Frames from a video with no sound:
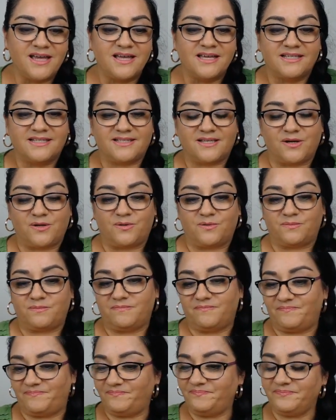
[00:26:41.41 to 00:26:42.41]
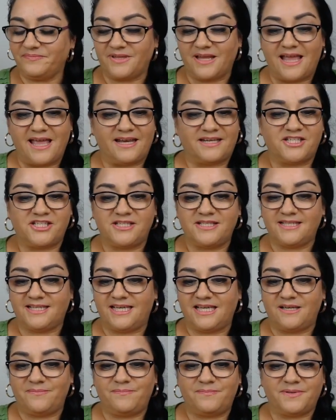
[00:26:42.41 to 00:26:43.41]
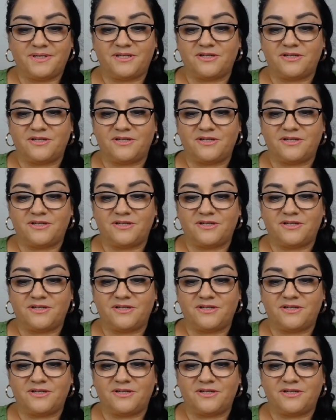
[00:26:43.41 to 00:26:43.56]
So, and just keep,